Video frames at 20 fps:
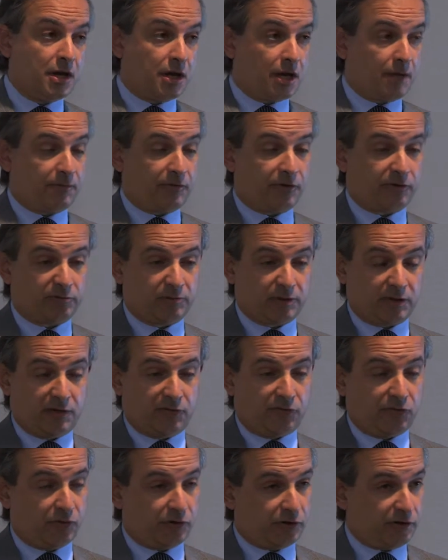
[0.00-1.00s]
Approximately
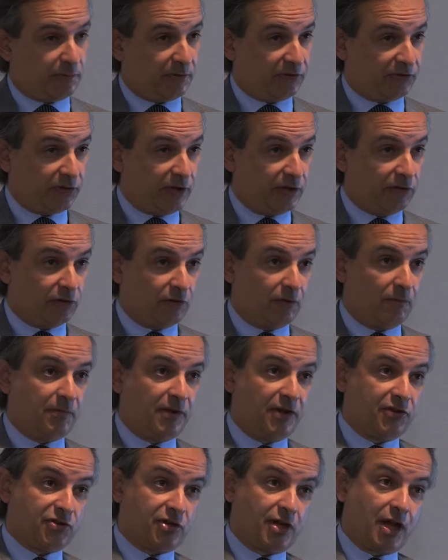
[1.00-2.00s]
40% of
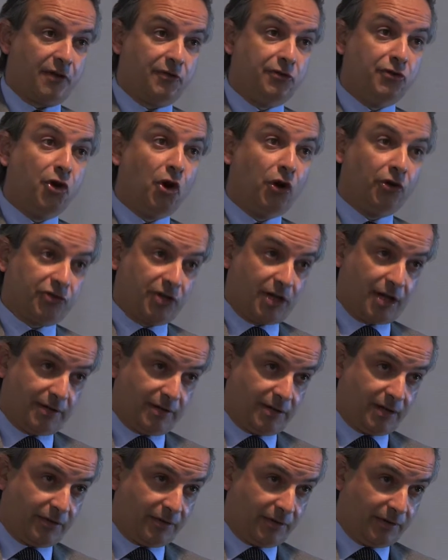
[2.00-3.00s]
patients are not
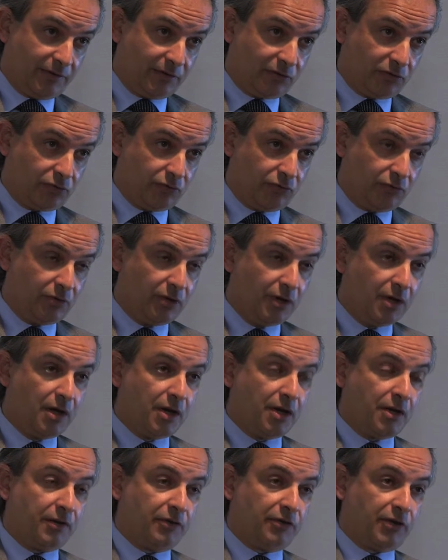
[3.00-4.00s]
adhering to
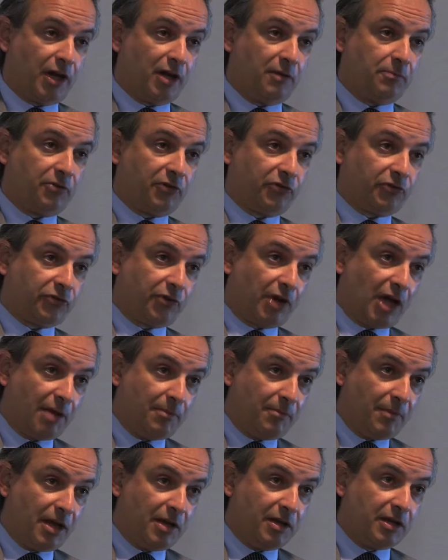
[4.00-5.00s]
their prescribed
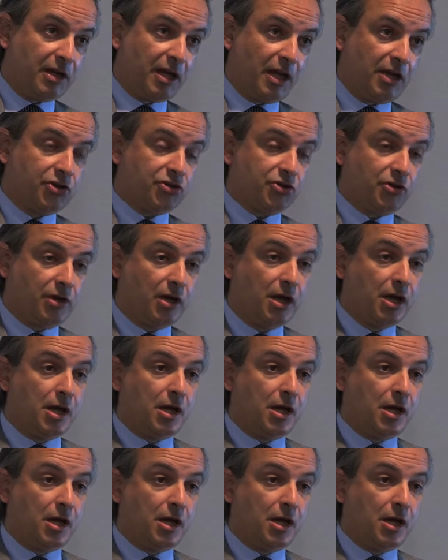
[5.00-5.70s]
medication.